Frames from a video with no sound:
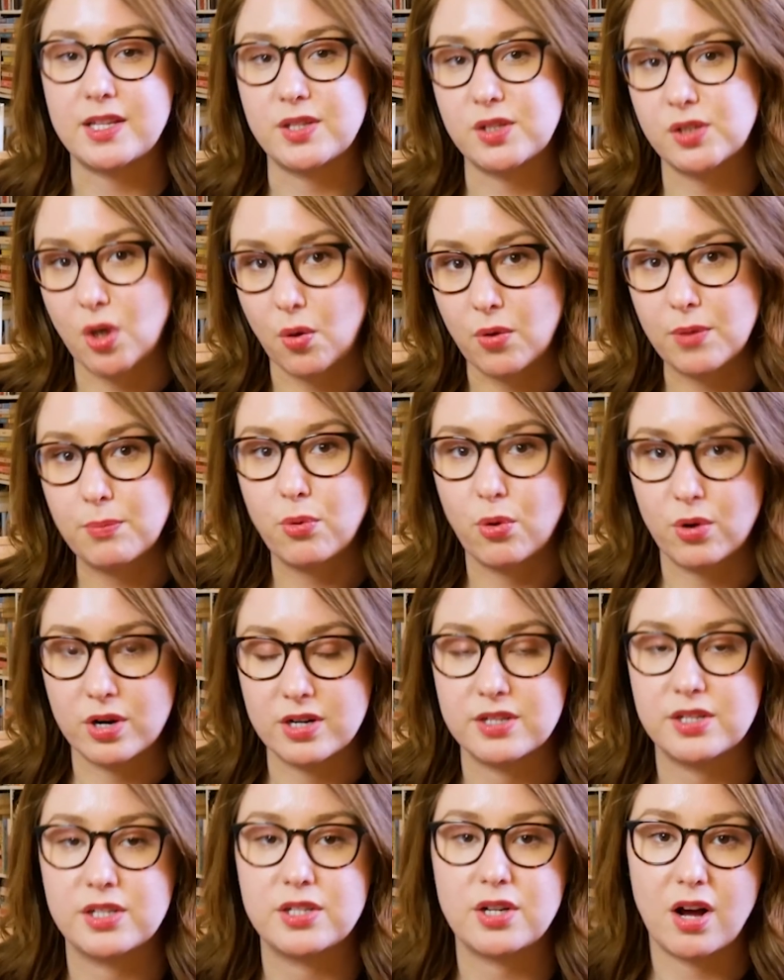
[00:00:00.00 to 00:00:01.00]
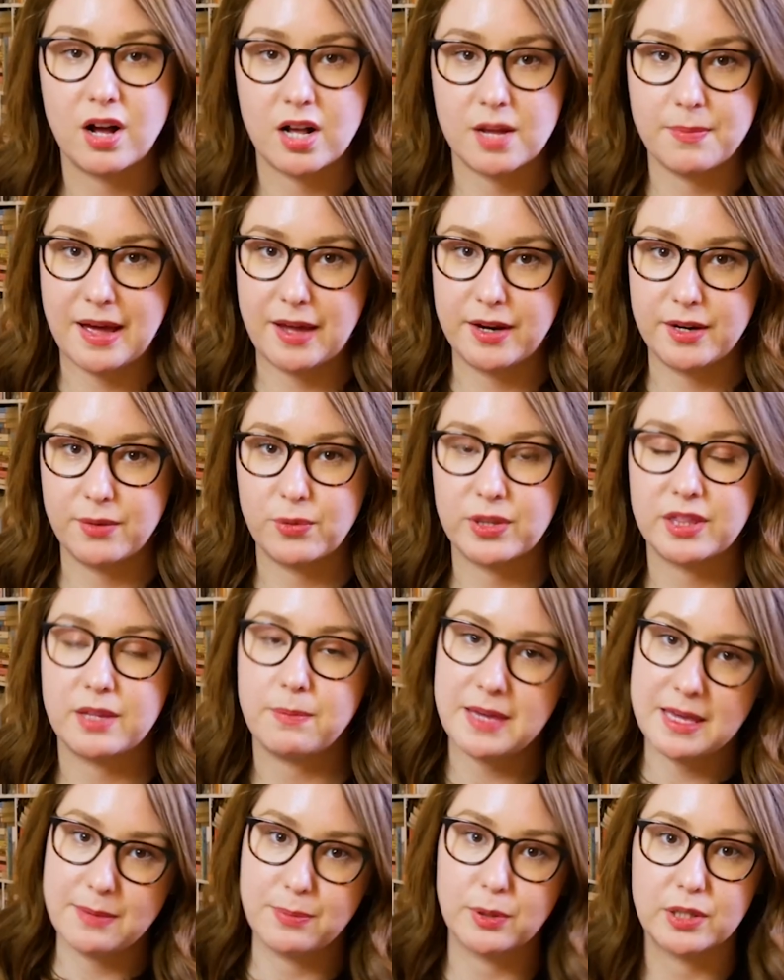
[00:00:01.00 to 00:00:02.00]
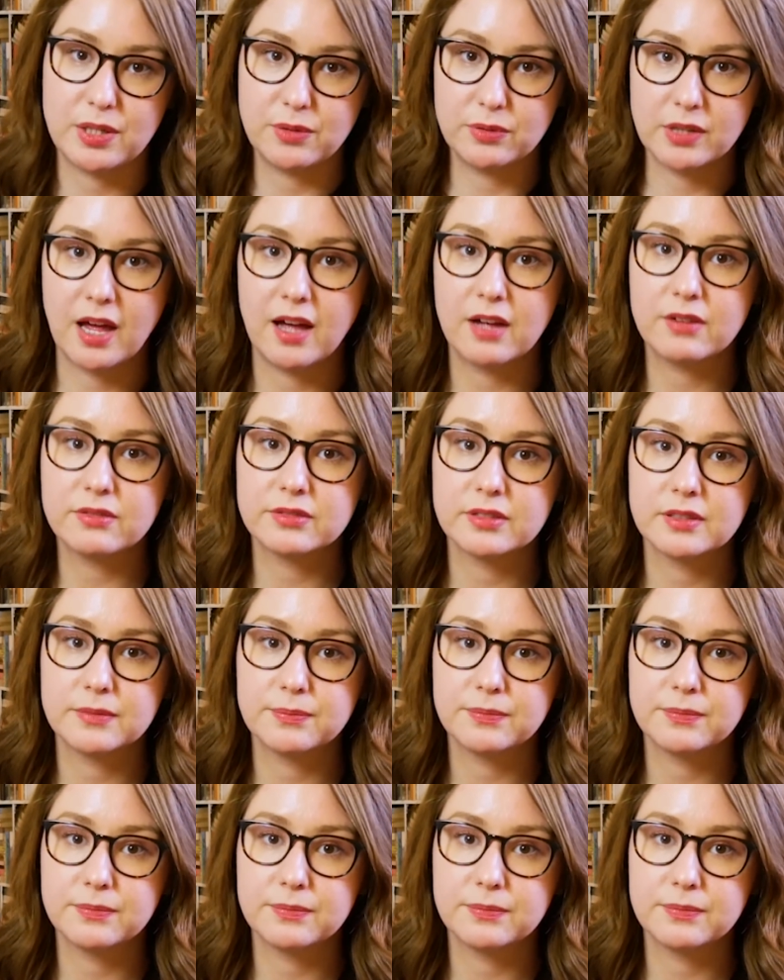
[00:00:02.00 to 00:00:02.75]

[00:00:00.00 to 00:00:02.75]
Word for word: it's so important to talk about it with the people you love.